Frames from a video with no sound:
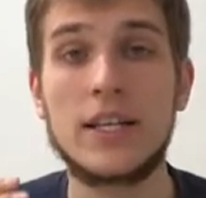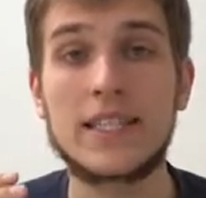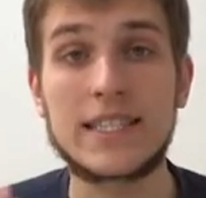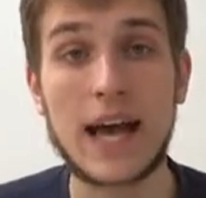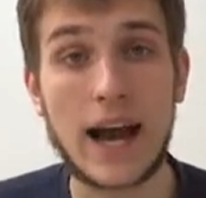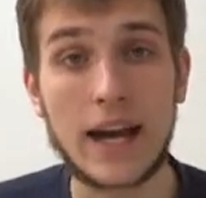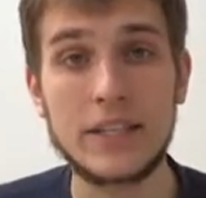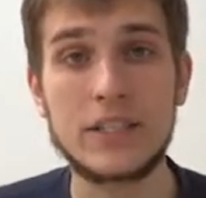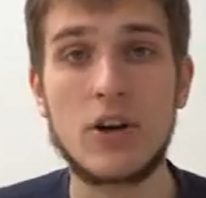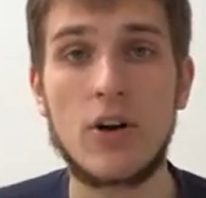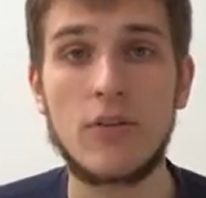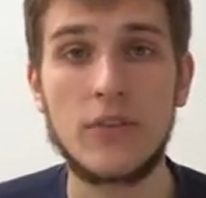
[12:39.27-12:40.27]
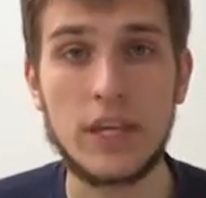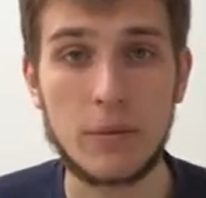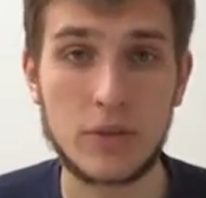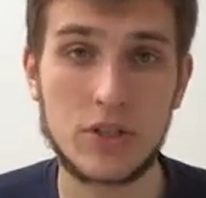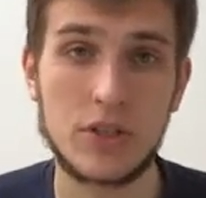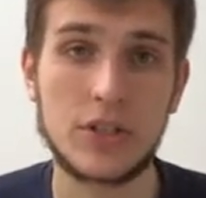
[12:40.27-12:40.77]
size of
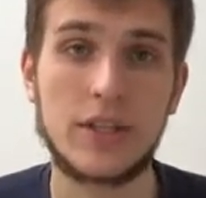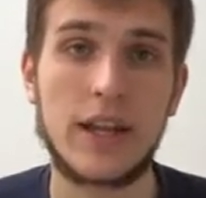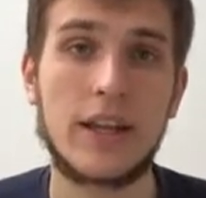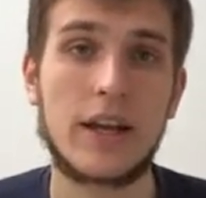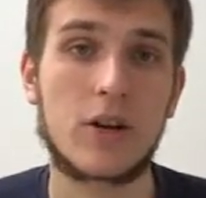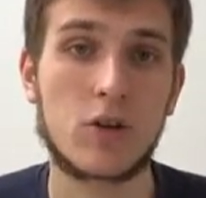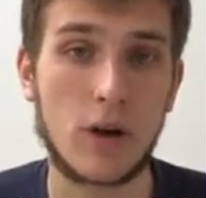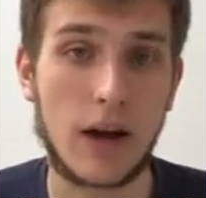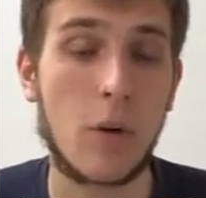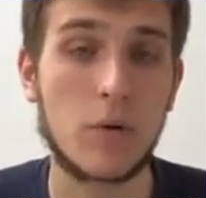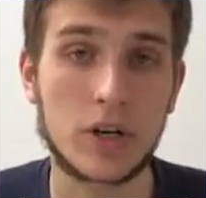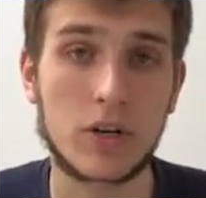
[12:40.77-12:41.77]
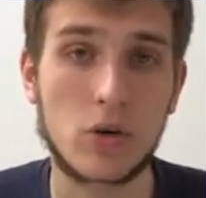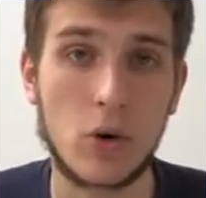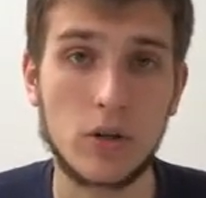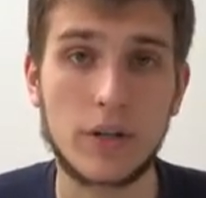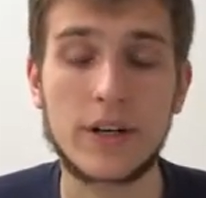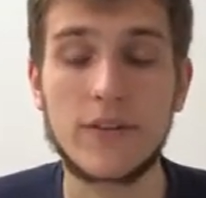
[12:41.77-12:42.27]
images that our
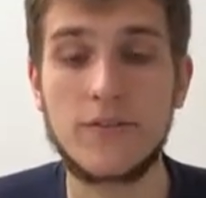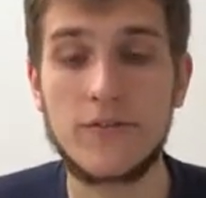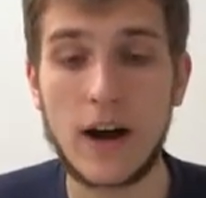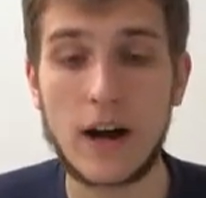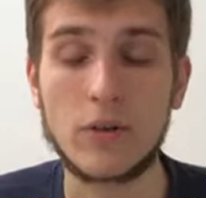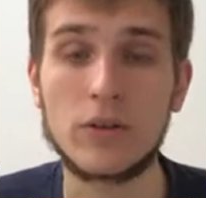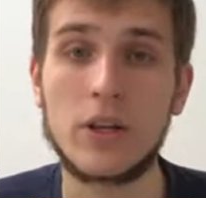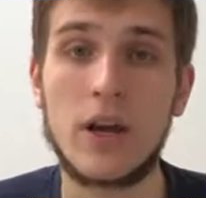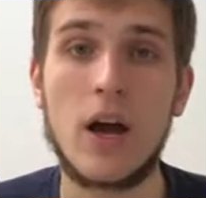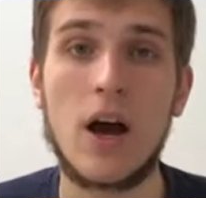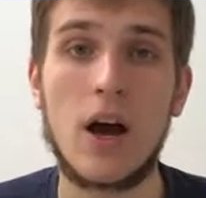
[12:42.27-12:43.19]
crawler found